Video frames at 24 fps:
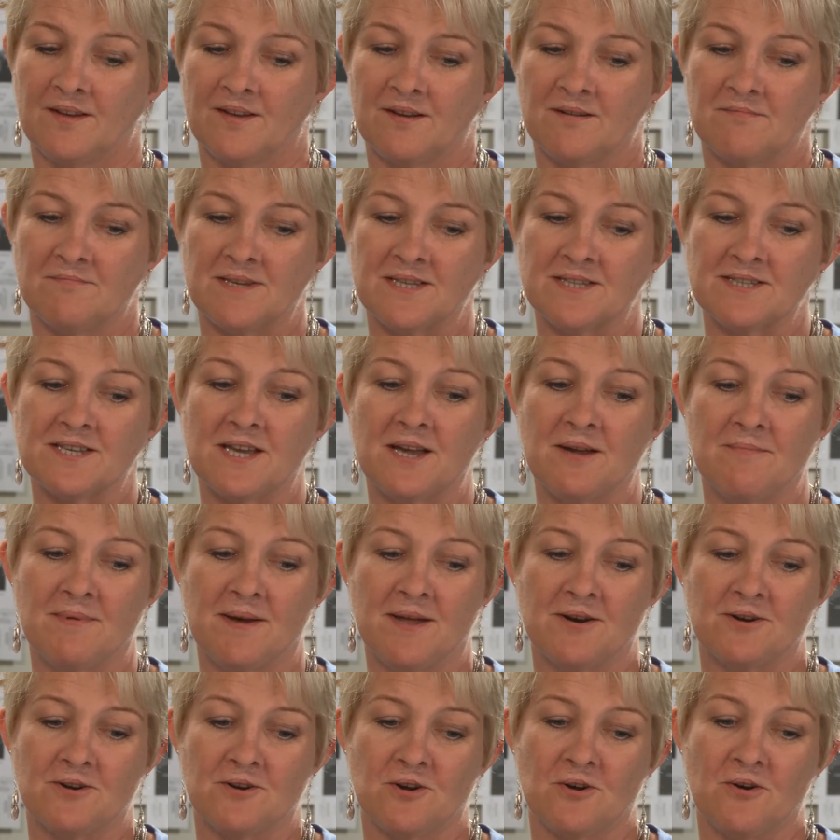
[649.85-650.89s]
It means I
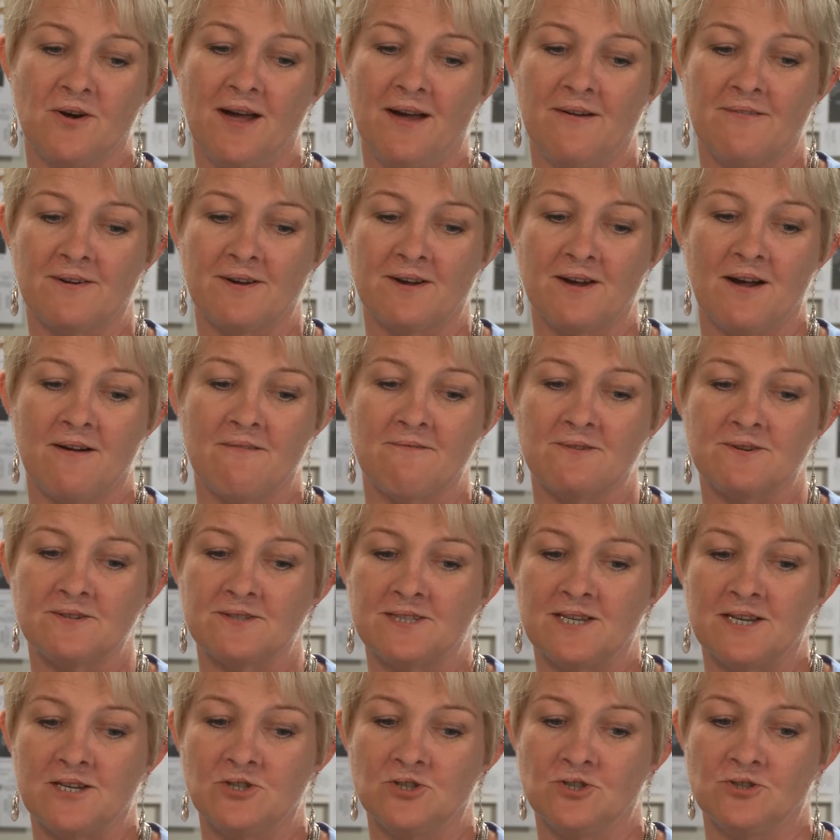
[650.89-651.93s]
better go have a
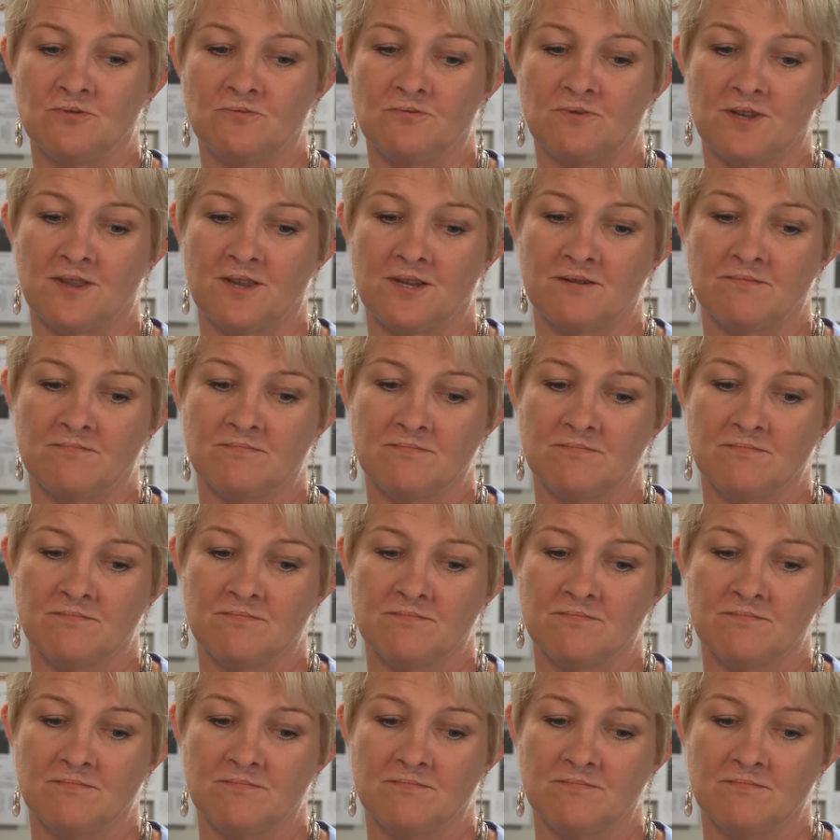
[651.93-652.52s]
conversation with him.